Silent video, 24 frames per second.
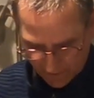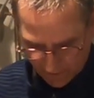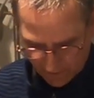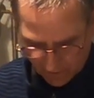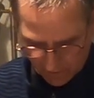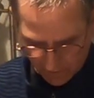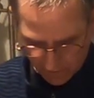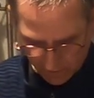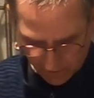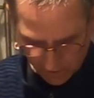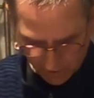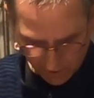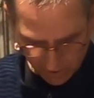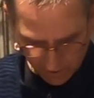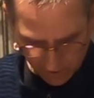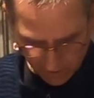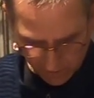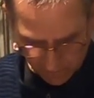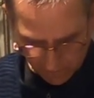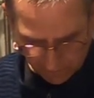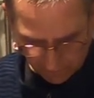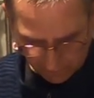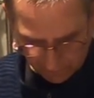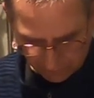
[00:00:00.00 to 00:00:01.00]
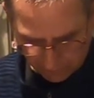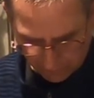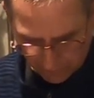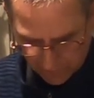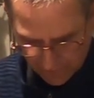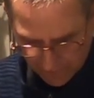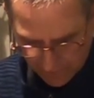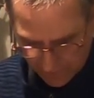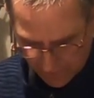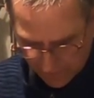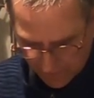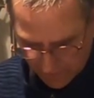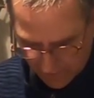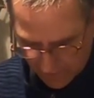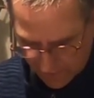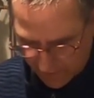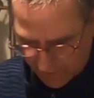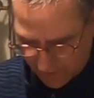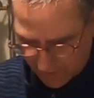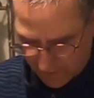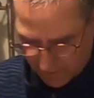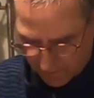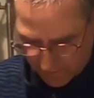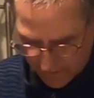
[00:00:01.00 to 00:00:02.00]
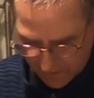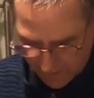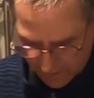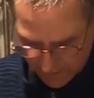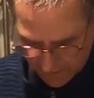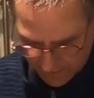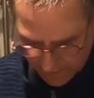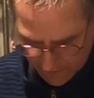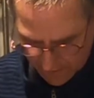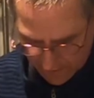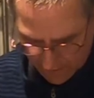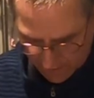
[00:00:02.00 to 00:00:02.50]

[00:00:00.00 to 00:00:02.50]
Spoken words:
So you've cast